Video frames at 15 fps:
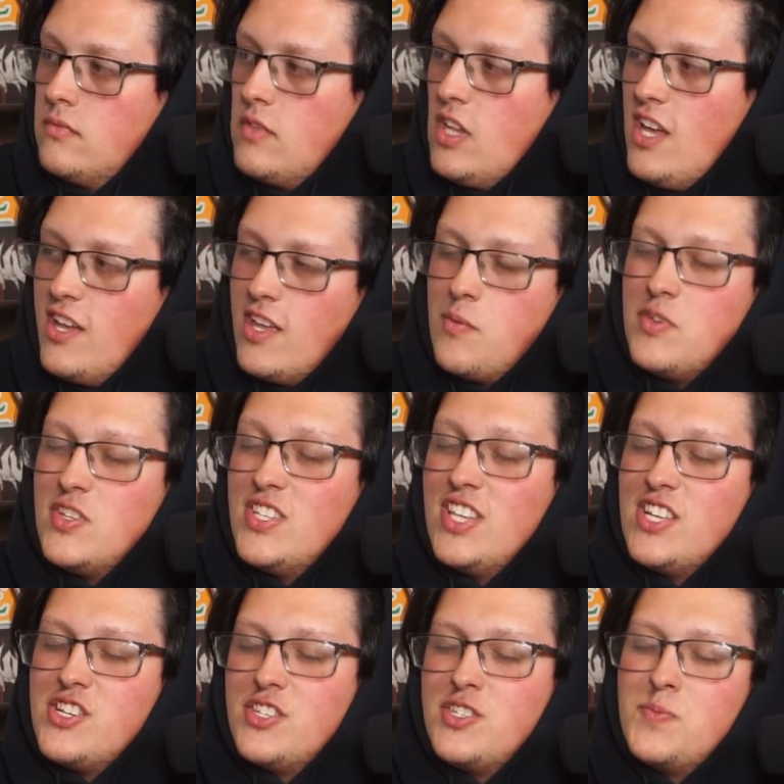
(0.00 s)
Yeah, but you've seen
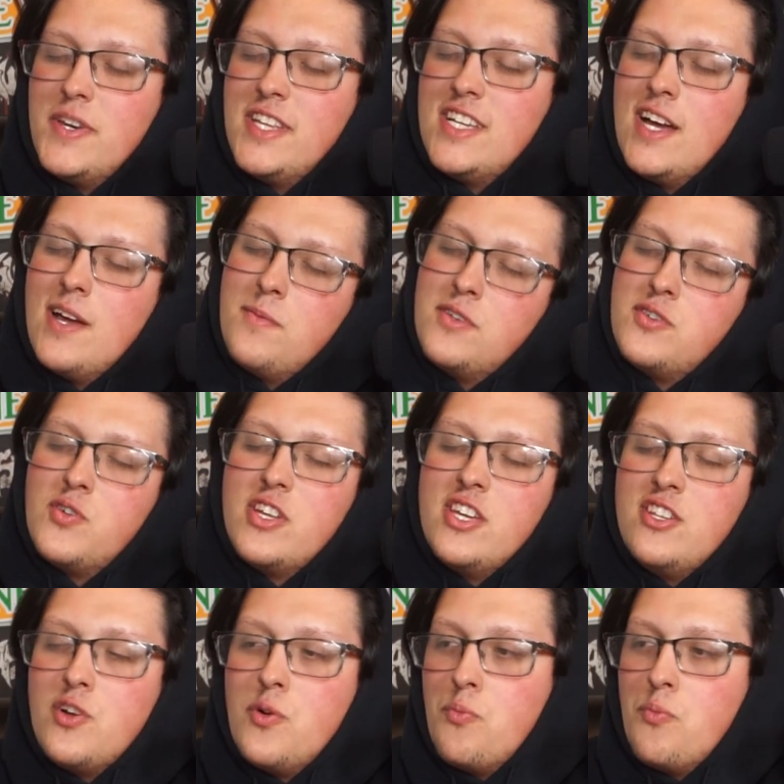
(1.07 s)
that shit so many times, it's already in your